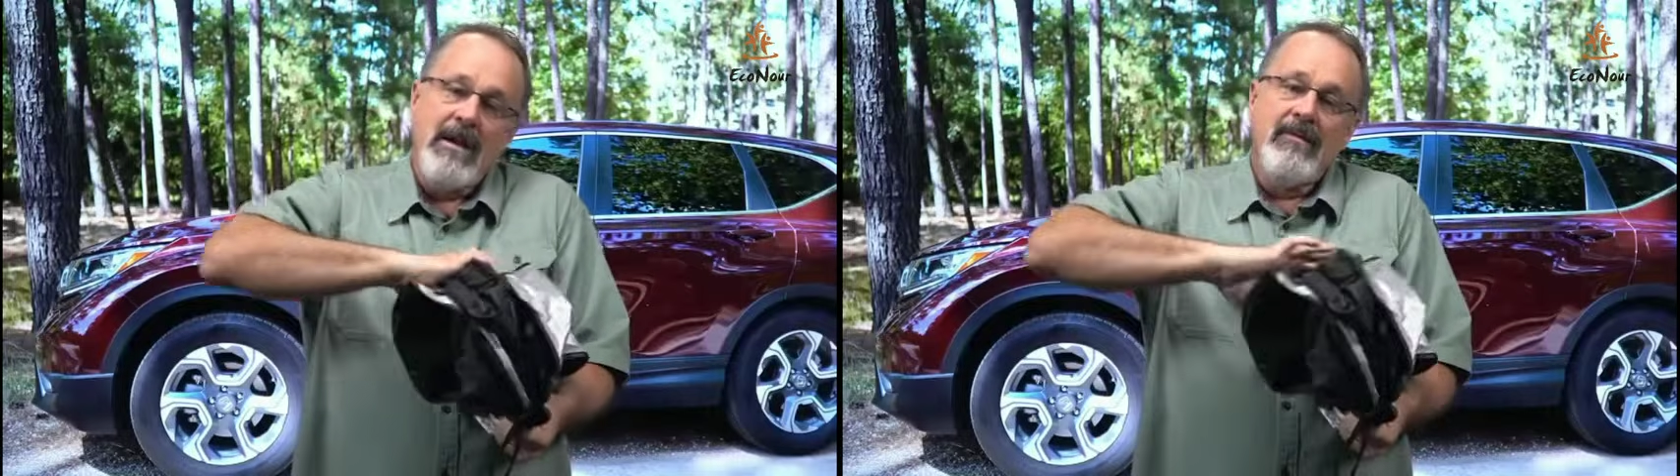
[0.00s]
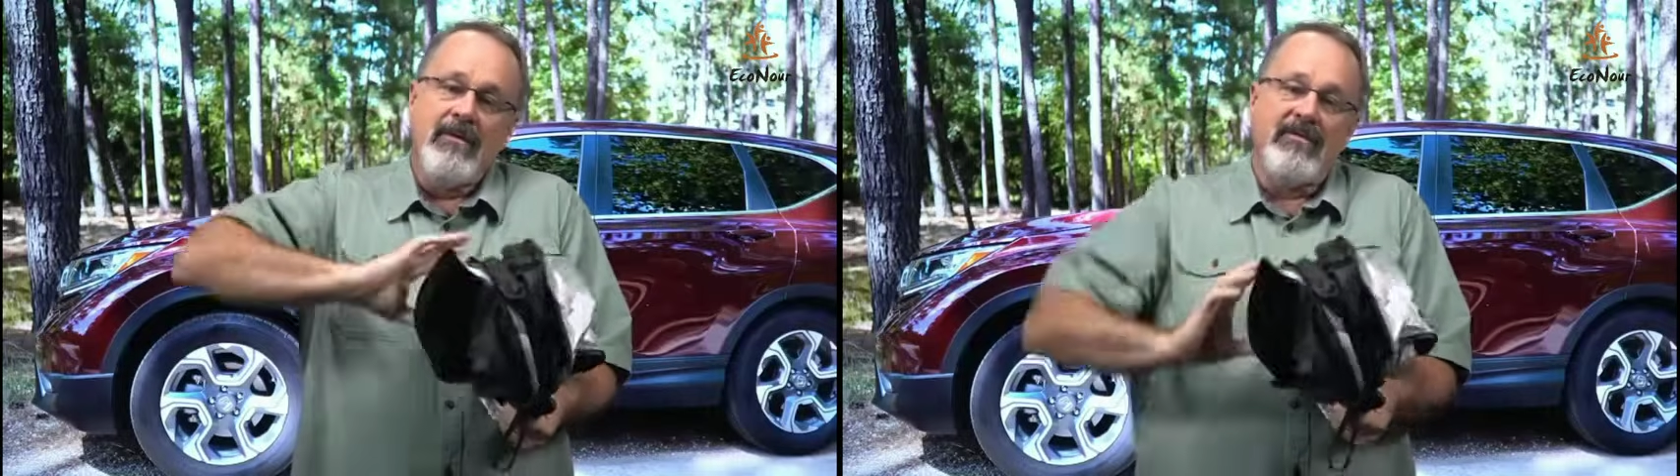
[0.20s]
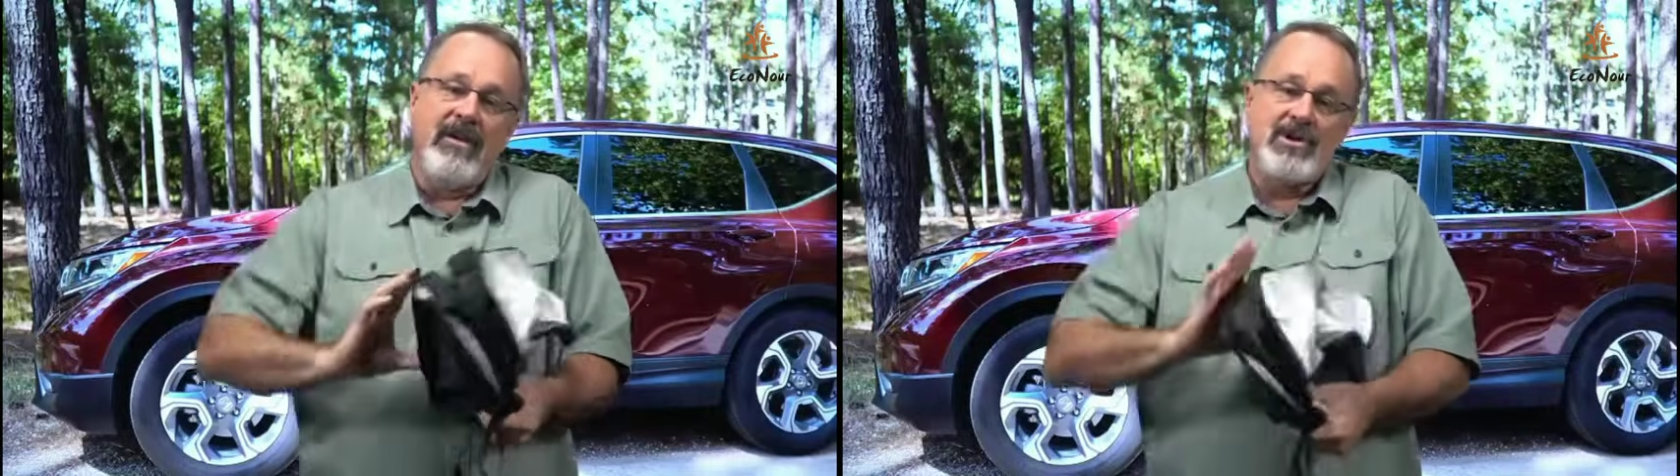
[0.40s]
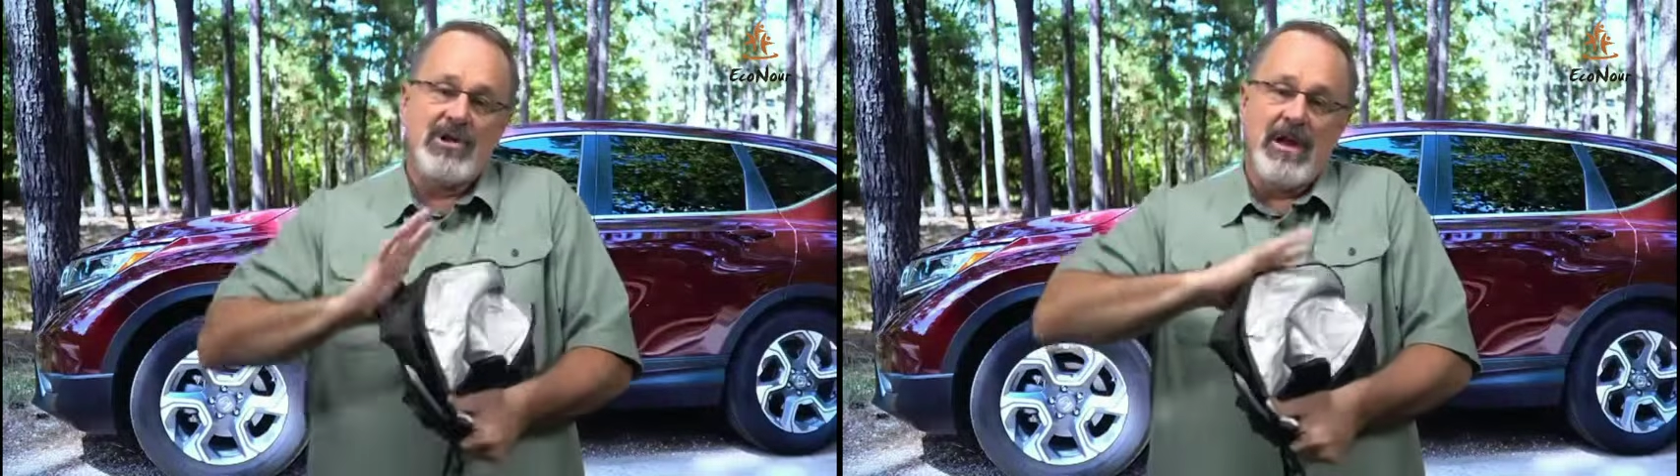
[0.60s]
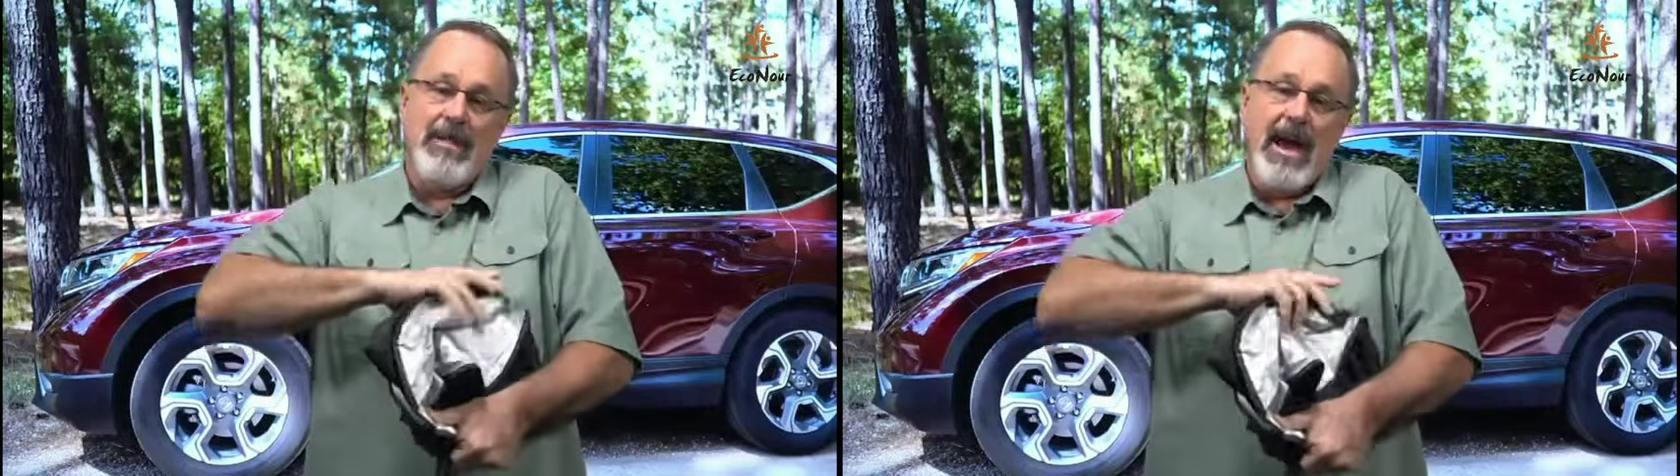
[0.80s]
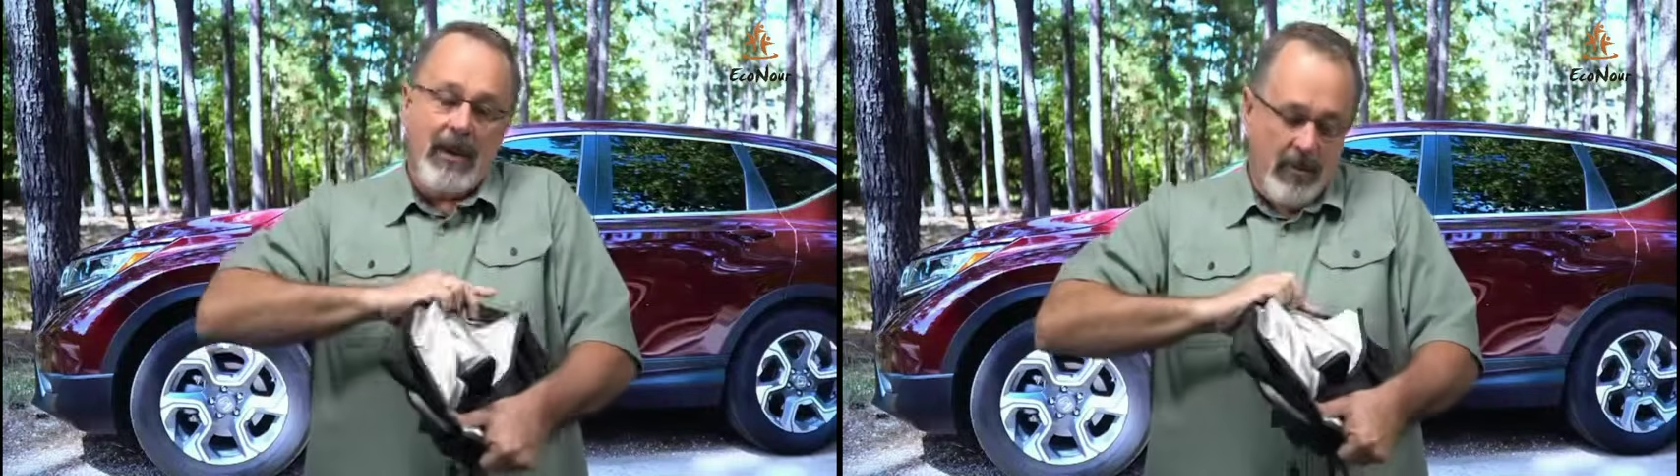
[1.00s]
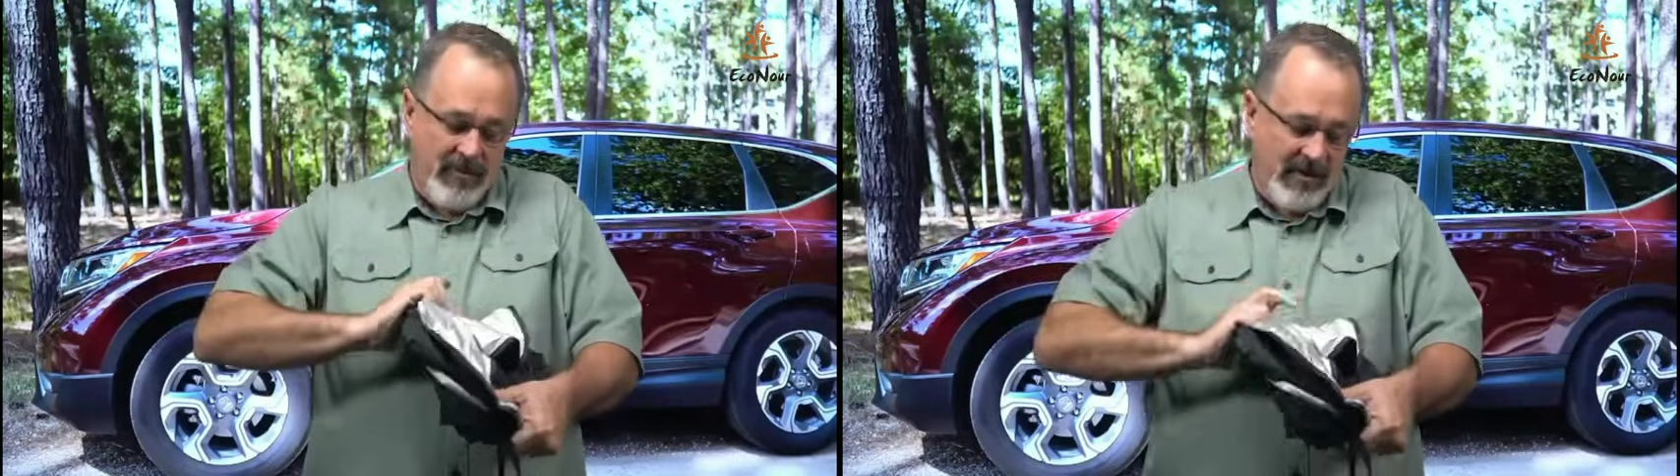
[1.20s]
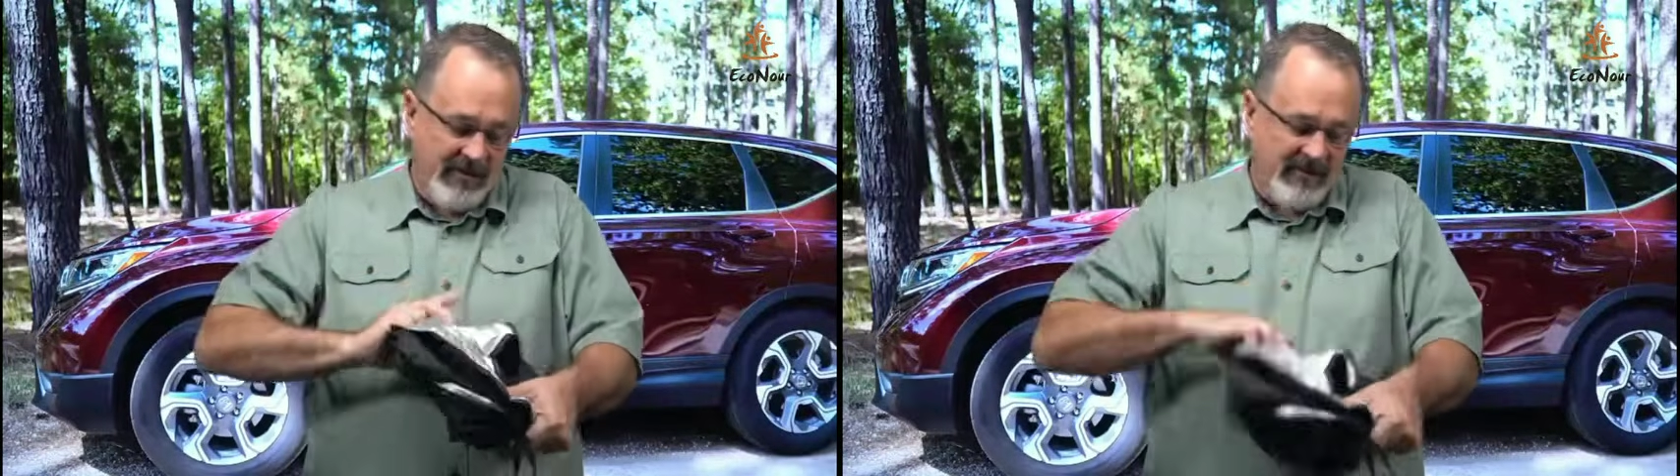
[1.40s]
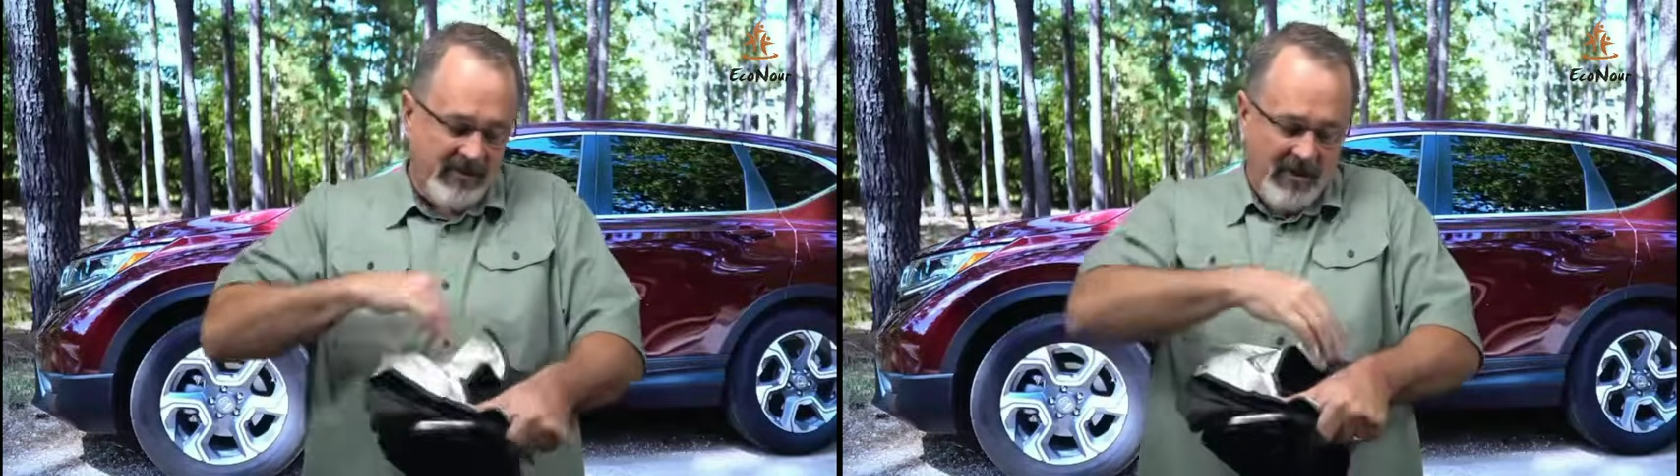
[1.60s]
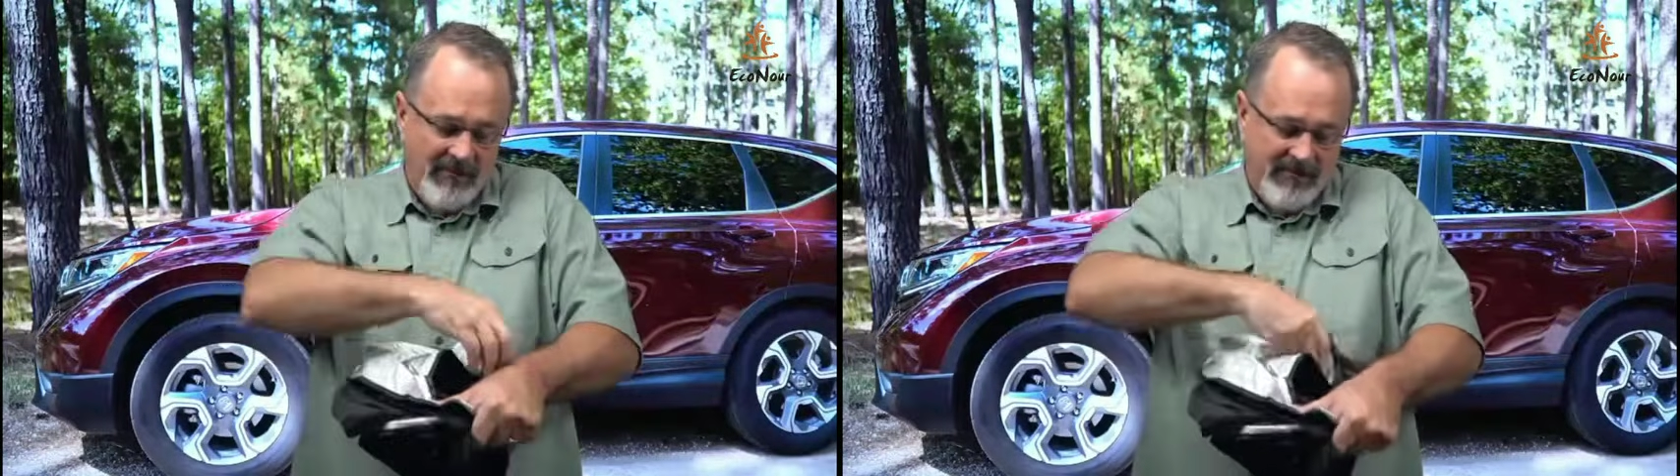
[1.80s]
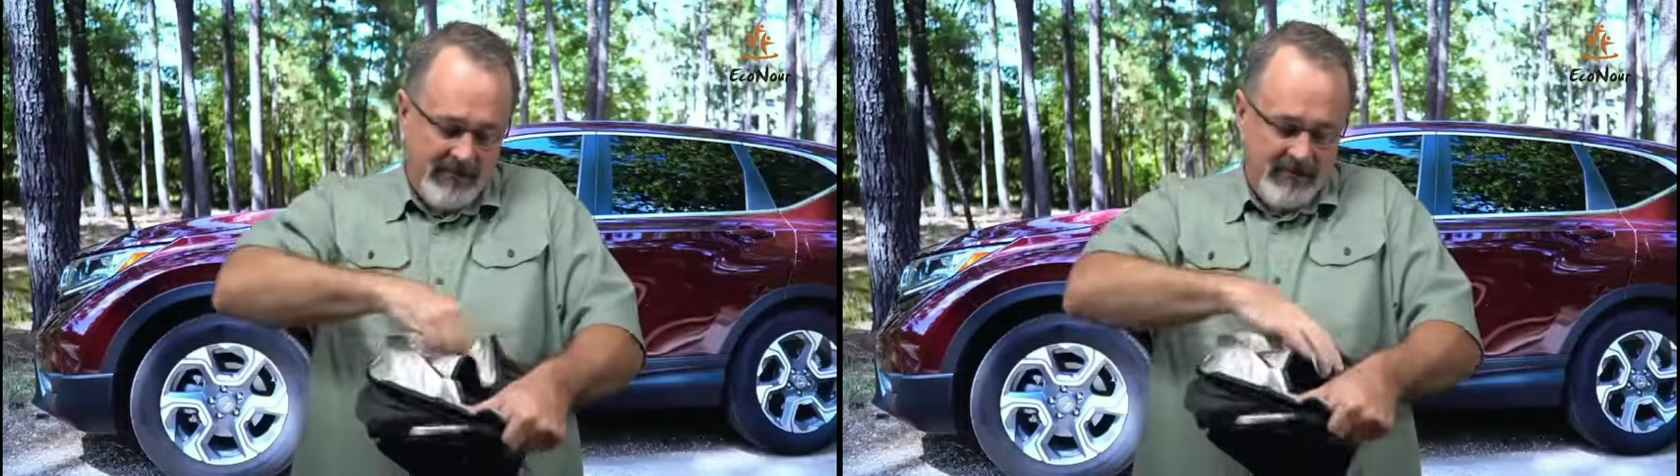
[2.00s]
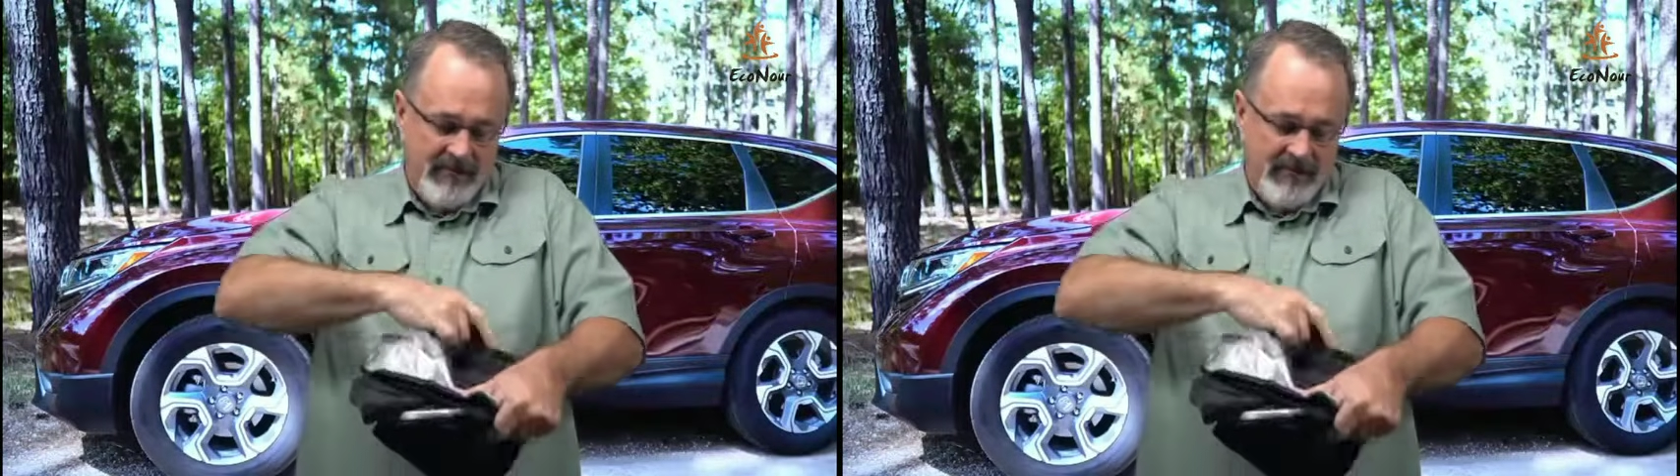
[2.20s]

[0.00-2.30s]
the sunshade back within itself.